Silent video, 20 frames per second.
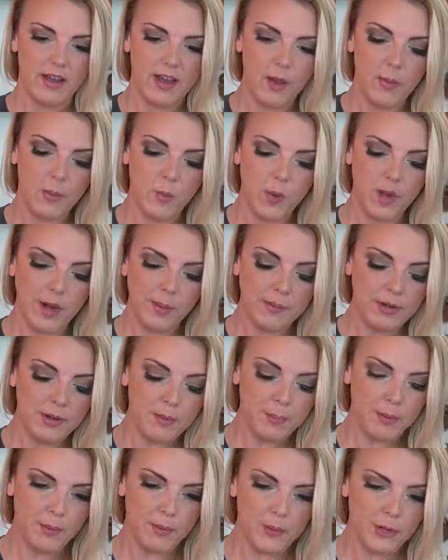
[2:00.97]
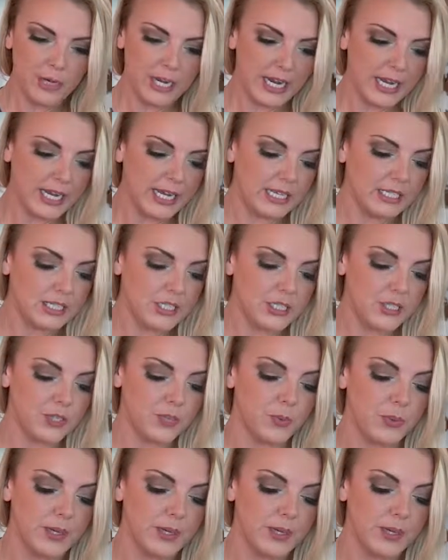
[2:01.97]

And what I'm gonna put into